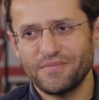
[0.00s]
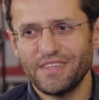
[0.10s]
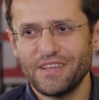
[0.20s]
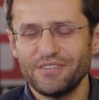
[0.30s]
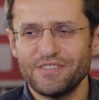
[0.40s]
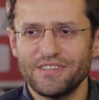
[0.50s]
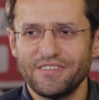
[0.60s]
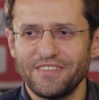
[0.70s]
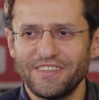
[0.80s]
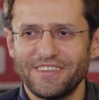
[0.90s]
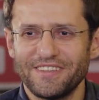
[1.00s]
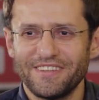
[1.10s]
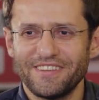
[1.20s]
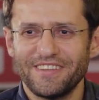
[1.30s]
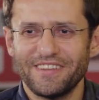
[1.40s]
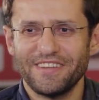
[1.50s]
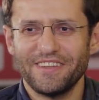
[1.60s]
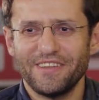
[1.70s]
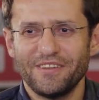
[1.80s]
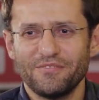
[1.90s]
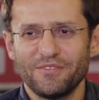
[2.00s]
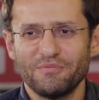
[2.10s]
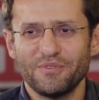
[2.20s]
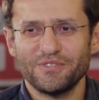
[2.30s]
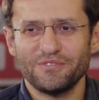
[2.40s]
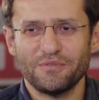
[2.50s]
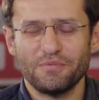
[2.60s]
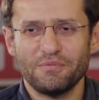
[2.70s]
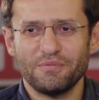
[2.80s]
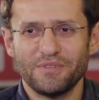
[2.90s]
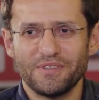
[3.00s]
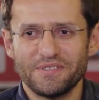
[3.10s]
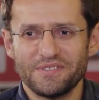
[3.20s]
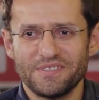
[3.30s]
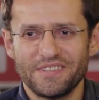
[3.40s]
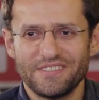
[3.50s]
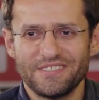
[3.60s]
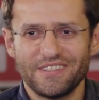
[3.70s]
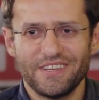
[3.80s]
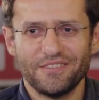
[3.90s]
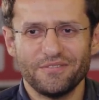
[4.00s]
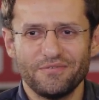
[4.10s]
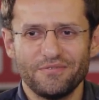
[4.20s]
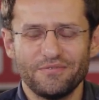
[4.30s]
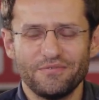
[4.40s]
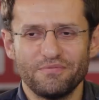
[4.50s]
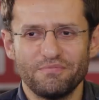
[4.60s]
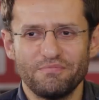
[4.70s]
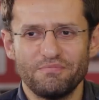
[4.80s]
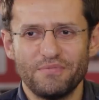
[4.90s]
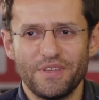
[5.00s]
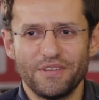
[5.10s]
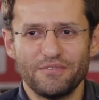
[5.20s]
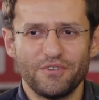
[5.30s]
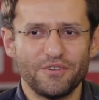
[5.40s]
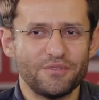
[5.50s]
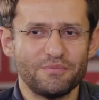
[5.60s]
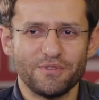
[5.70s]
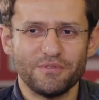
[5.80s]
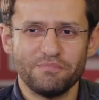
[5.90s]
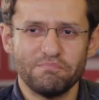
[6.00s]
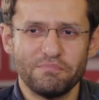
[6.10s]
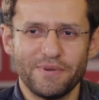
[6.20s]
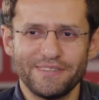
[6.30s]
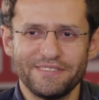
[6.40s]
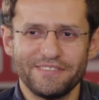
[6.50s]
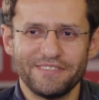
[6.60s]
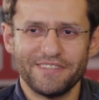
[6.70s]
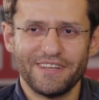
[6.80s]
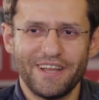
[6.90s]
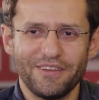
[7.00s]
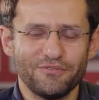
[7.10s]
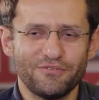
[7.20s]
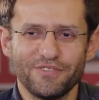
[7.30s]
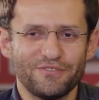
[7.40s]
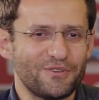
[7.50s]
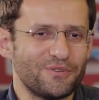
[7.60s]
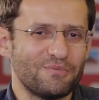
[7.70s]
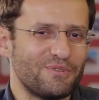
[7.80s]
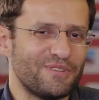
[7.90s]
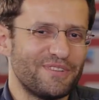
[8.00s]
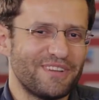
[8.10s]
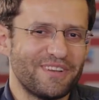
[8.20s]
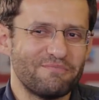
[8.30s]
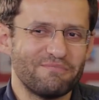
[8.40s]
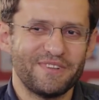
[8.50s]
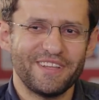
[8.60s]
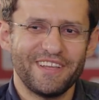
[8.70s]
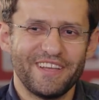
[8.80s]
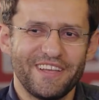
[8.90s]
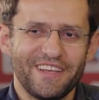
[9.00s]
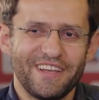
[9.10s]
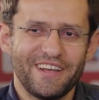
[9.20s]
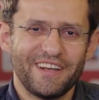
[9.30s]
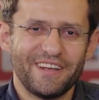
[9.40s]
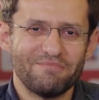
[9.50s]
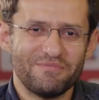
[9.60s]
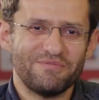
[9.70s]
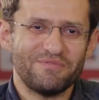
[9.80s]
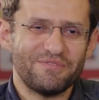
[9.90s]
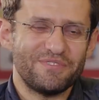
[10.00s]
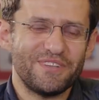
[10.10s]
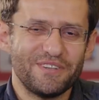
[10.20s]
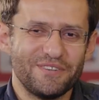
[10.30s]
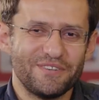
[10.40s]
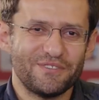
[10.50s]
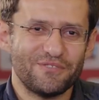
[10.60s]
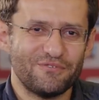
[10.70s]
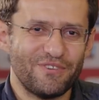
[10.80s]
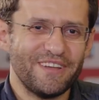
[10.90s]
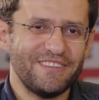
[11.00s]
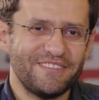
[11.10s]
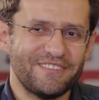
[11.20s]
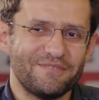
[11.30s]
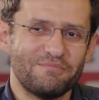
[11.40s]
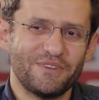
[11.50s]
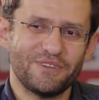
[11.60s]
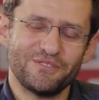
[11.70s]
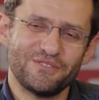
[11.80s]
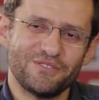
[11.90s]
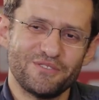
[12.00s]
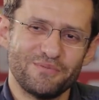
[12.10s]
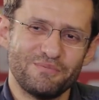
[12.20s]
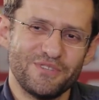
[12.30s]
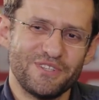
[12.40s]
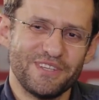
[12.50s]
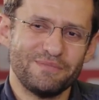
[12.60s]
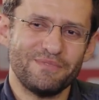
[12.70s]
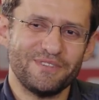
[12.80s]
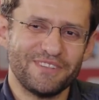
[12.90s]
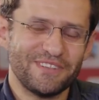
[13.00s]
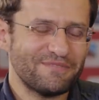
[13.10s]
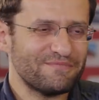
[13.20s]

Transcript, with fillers: nowadays I think uh, for most of the people it's, it's sign of being vulnerable, but uh, I don't feel vulnerable. I'm, I'm there to fight, but also to appreciate beauty.